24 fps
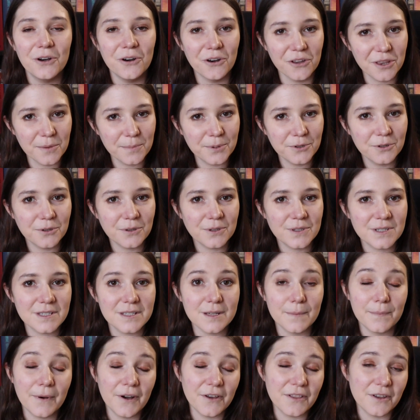other
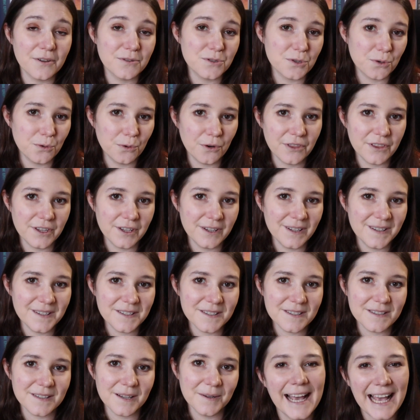books by those authors.